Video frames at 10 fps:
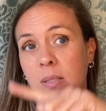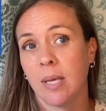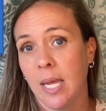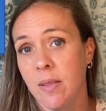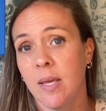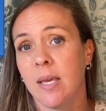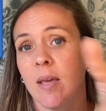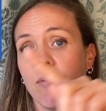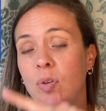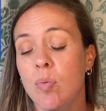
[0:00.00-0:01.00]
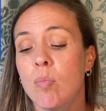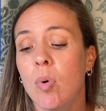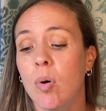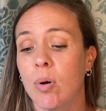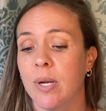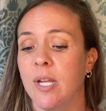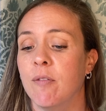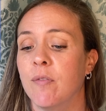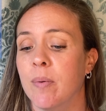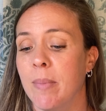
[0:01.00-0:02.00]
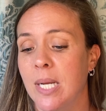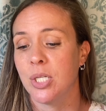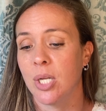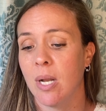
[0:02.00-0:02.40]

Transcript: Okay, they give you more information